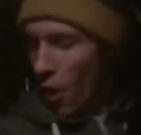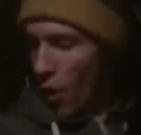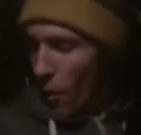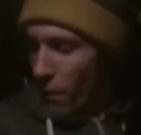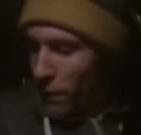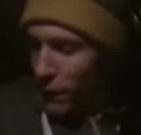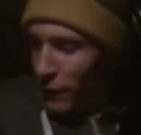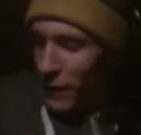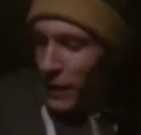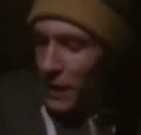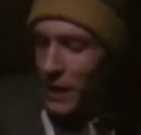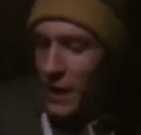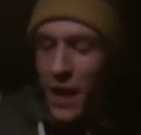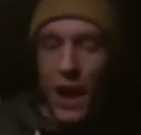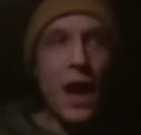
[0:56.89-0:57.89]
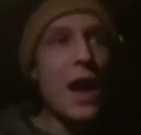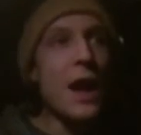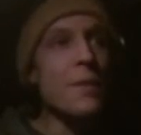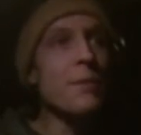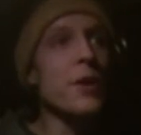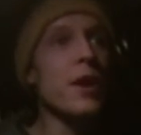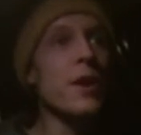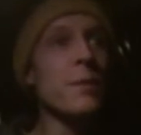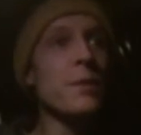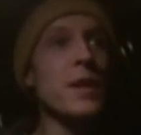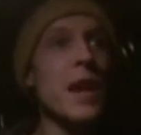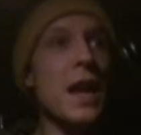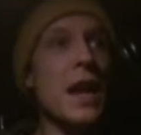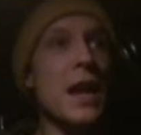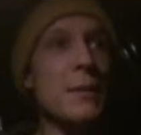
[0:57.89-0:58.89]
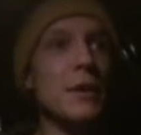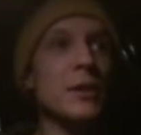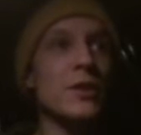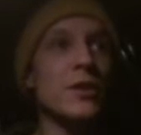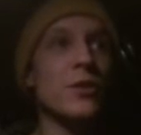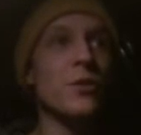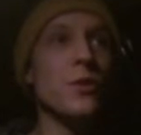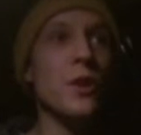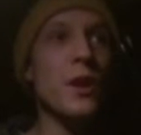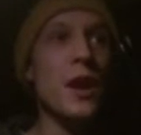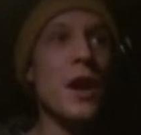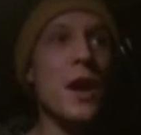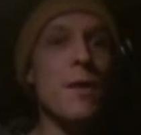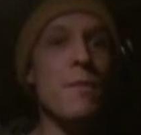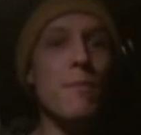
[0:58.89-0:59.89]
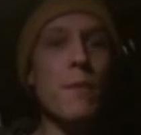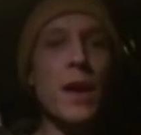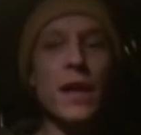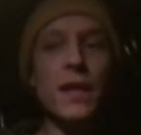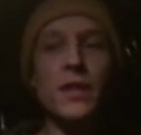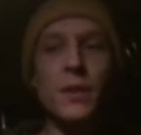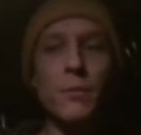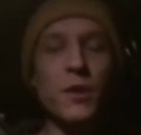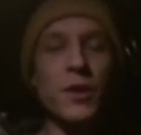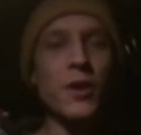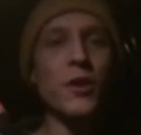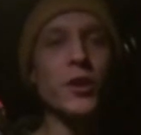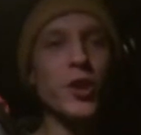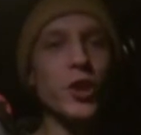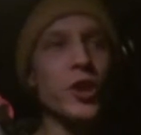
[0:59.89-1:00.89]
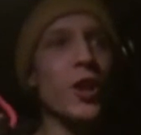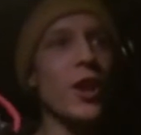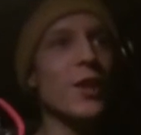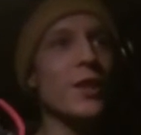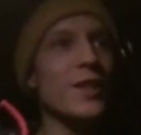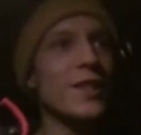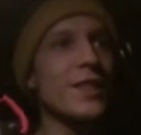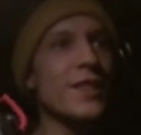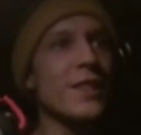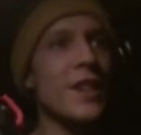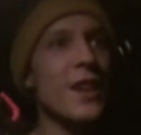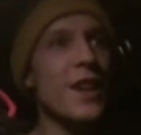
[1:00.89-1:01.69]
hopefully am gonna be able to make some good shots